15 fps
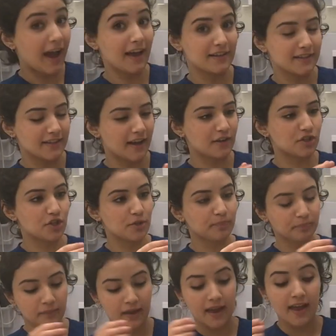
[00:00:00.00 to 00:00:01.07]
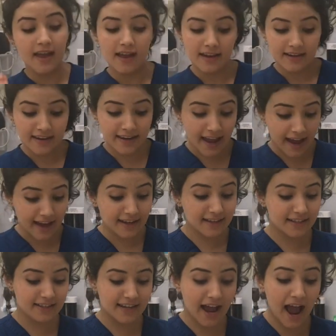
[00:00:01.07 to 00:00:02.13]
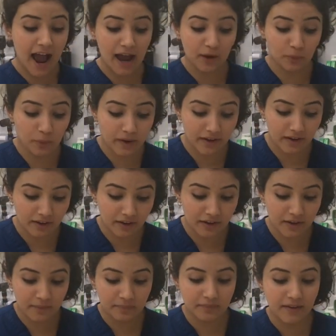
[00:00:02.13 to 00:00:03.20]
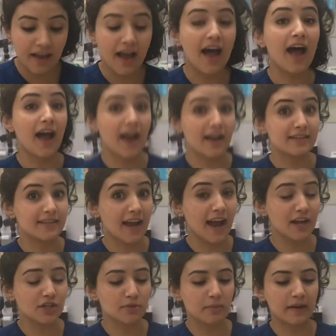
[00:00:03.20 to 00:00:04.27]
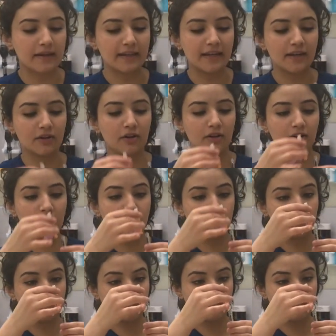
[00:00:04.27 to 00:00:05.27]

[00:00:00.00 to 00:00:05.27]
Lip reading: As such. Next, I will attach my needle